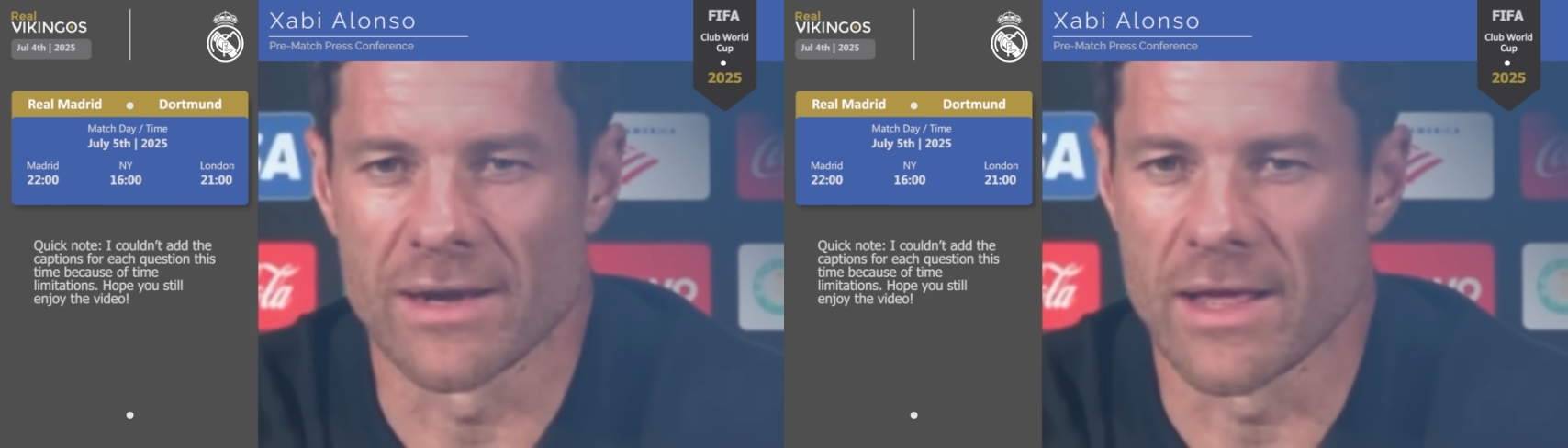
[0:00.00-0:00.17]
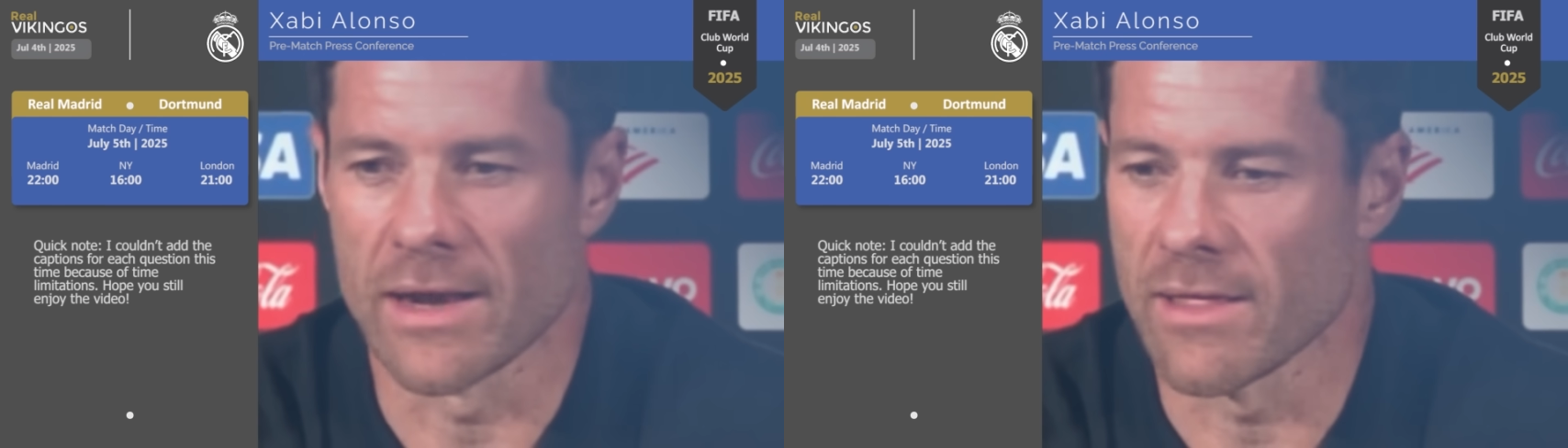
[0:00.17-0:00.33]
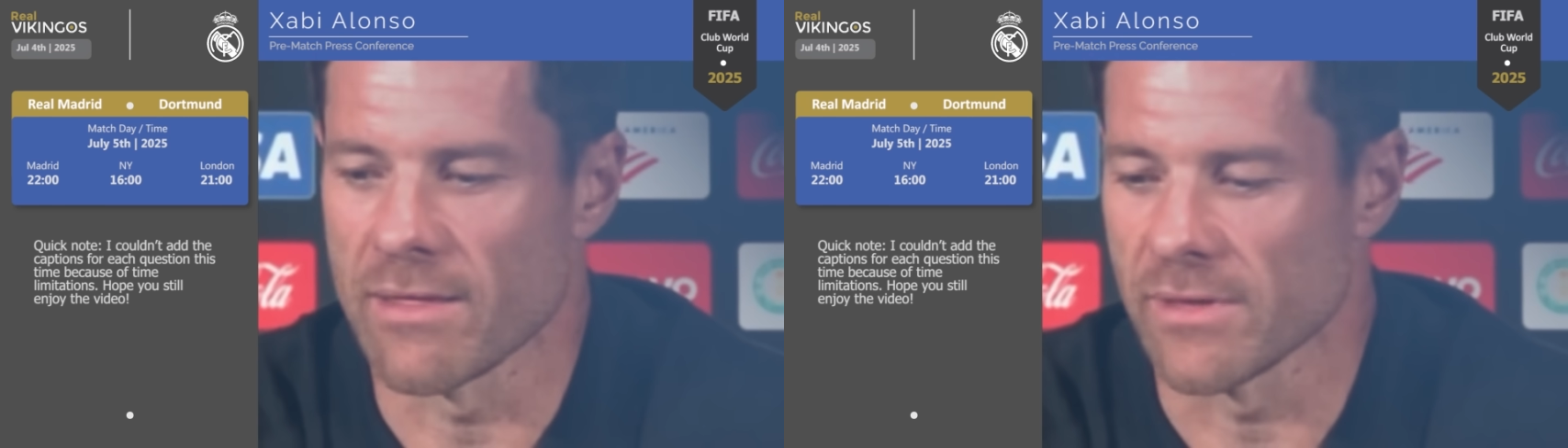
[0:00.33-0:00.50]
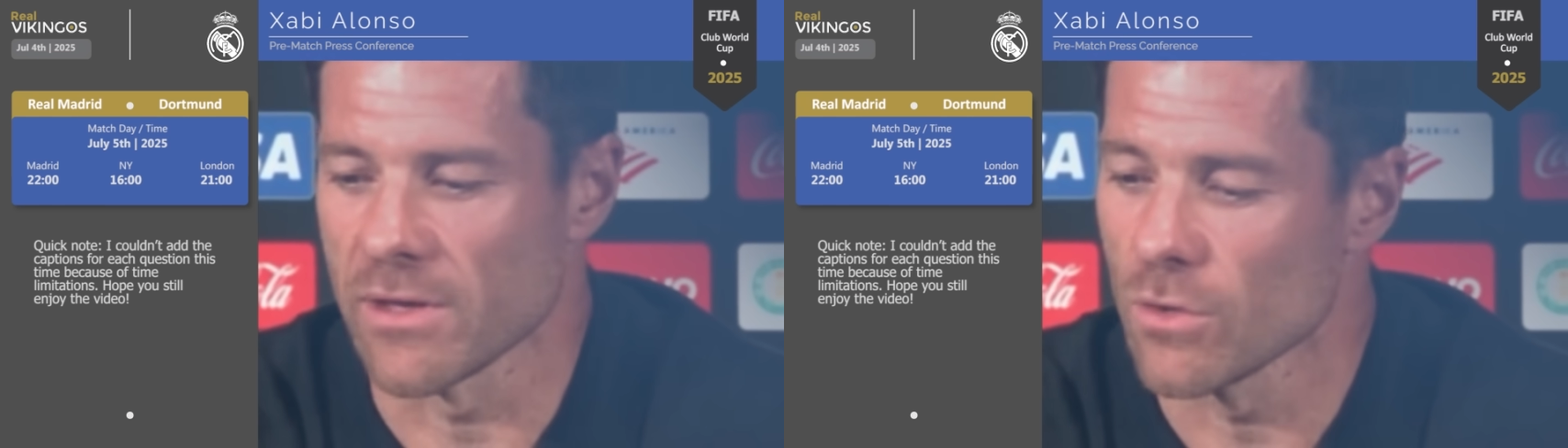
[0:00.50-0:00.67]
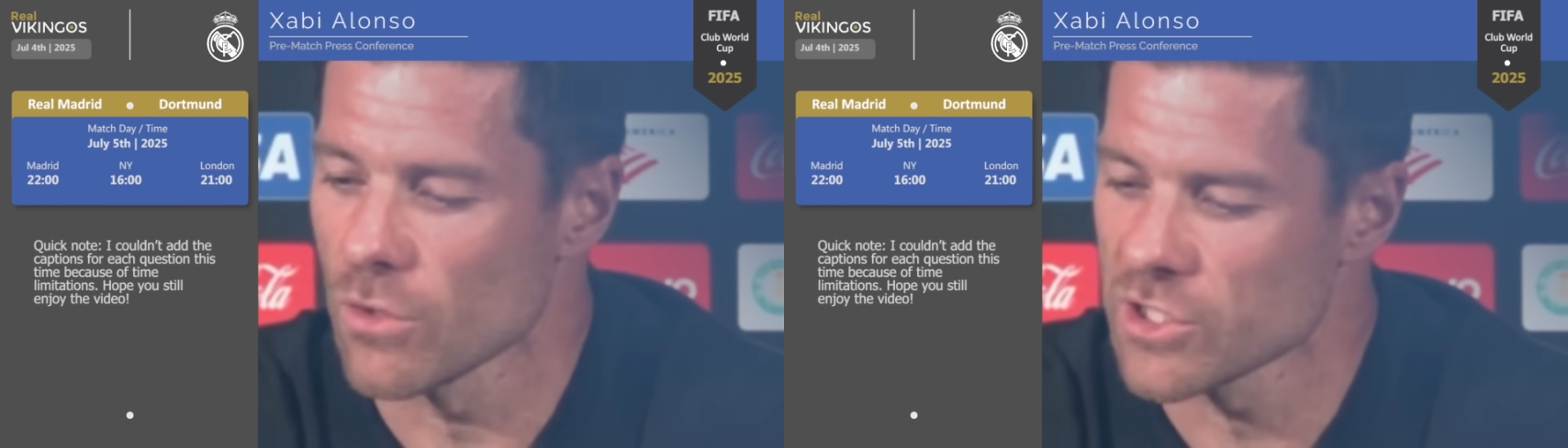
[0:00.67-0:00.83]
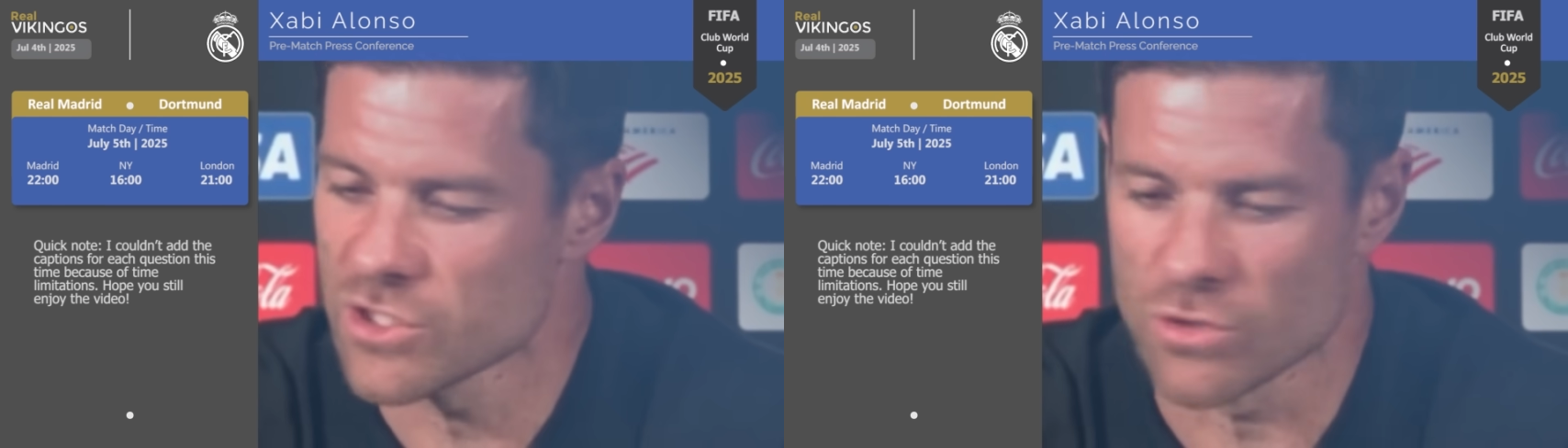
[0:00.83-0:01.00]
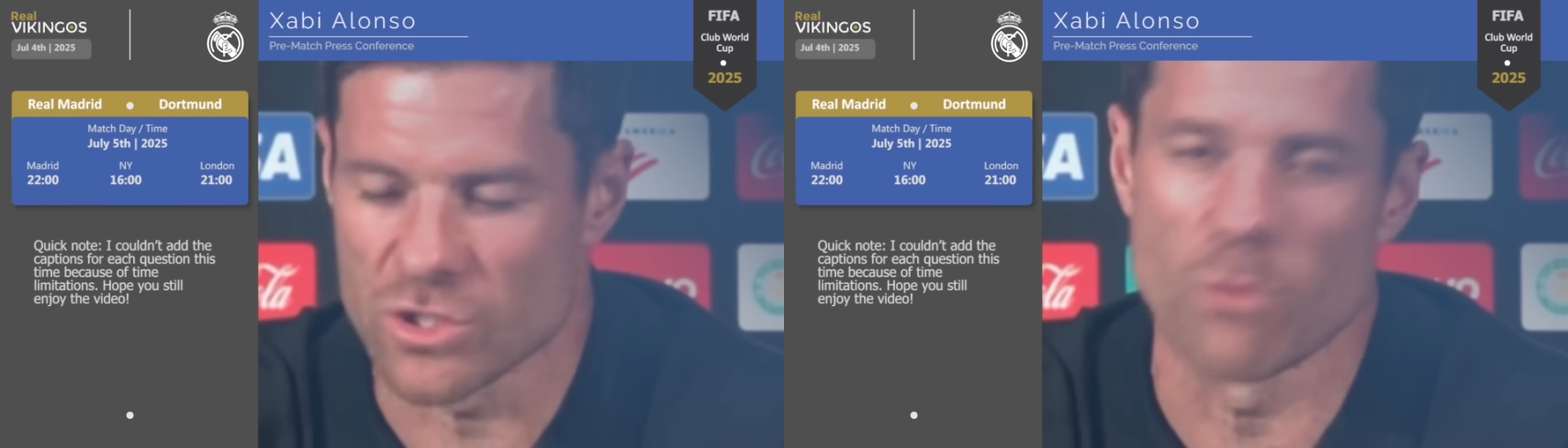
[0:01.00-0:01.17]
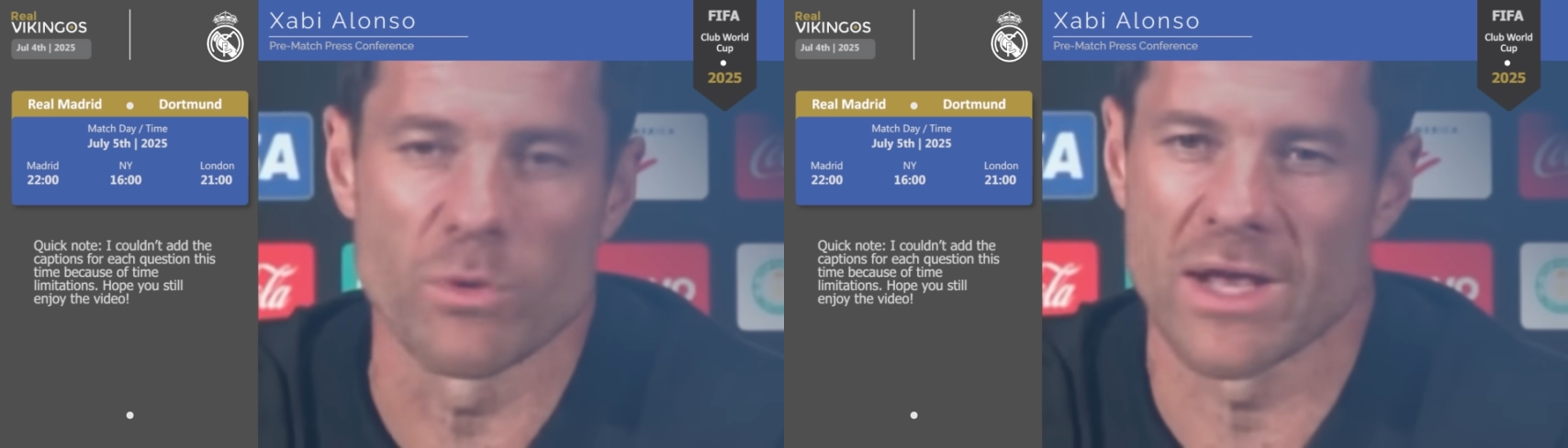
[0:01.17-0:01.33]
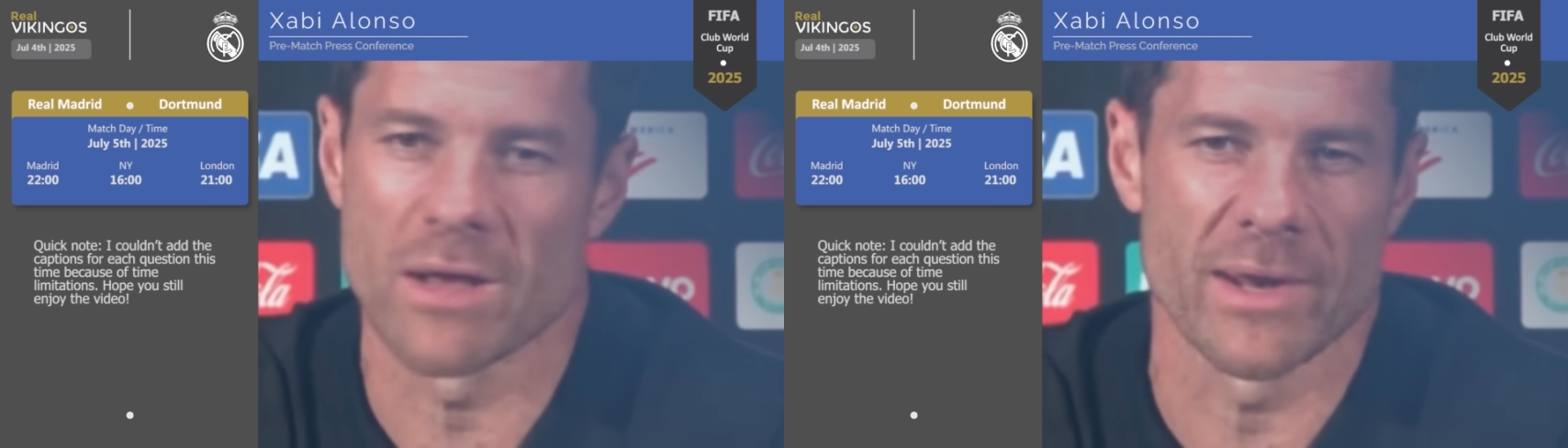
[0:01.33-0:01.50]
I think that kind of
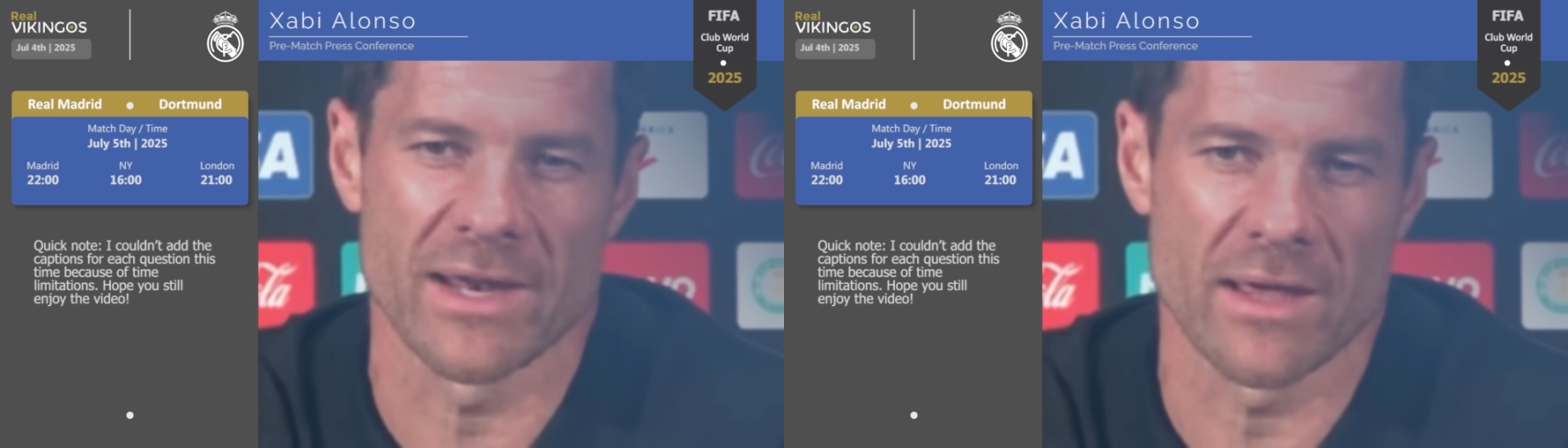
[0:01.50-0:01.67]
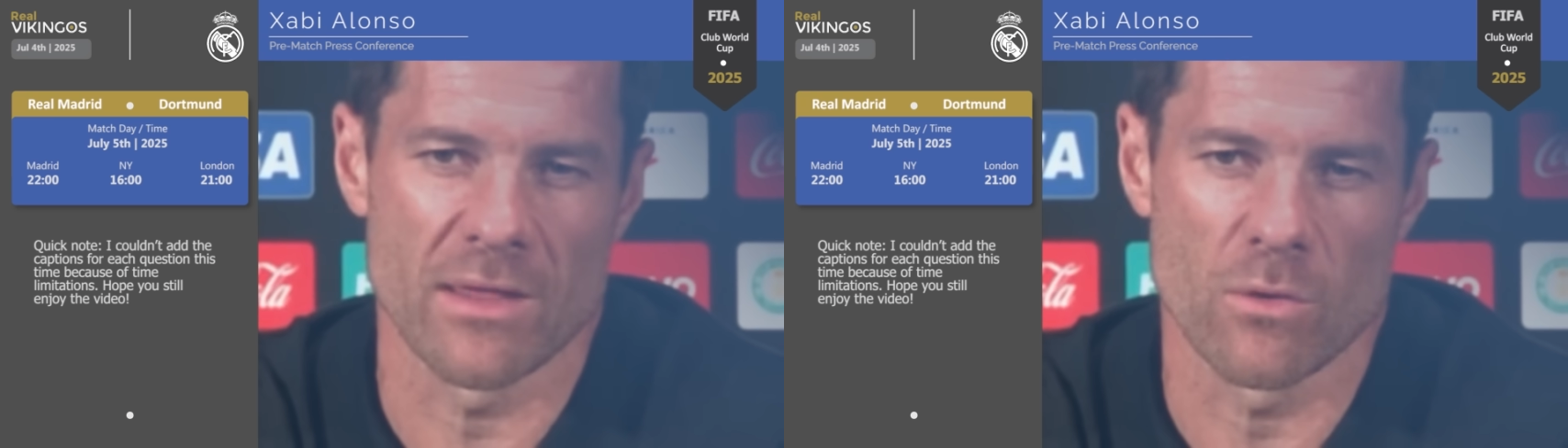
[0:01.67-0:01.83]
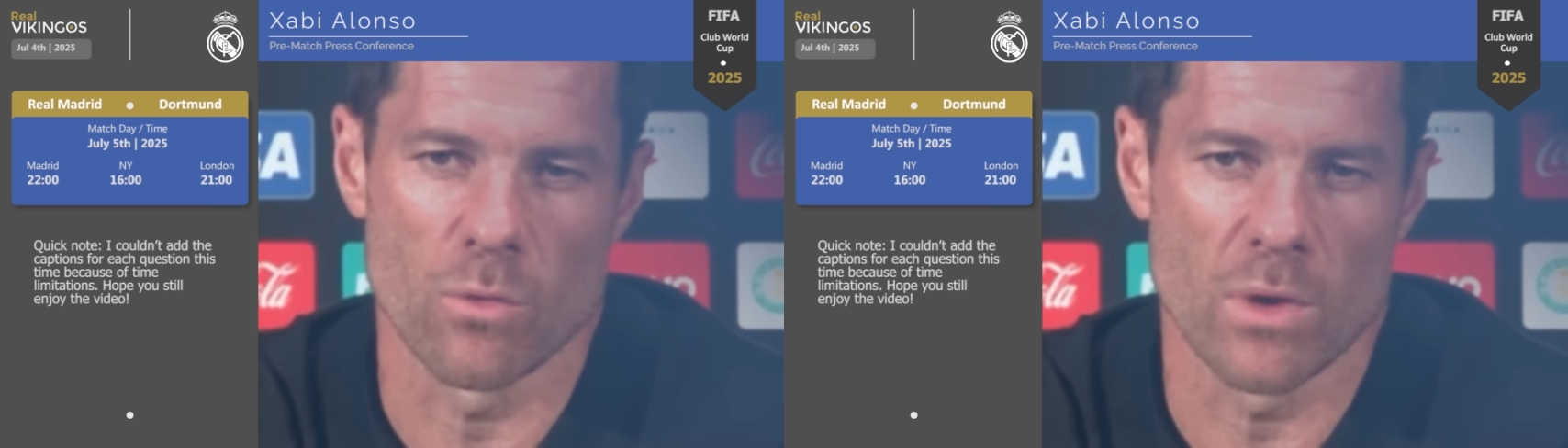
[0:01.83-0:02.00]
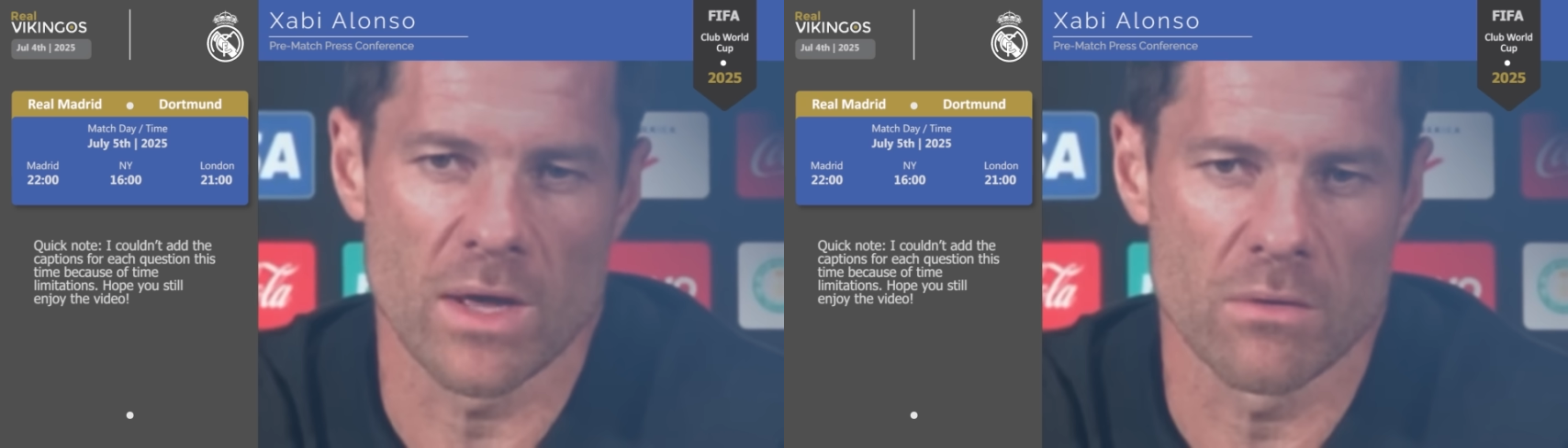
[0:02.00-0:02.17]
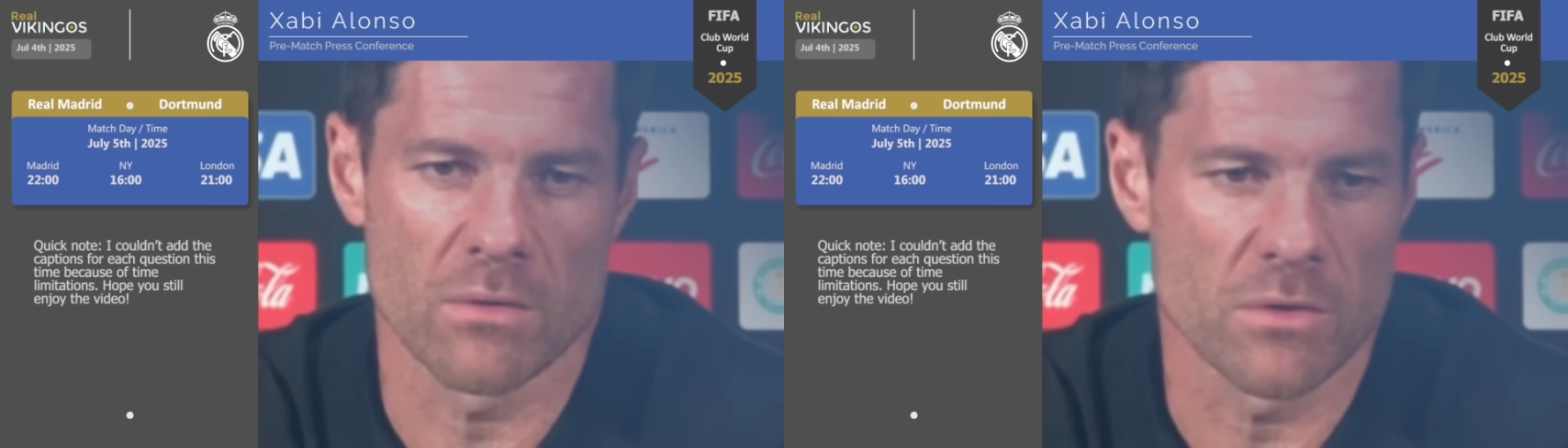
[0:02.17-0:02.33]
flexibility gives us more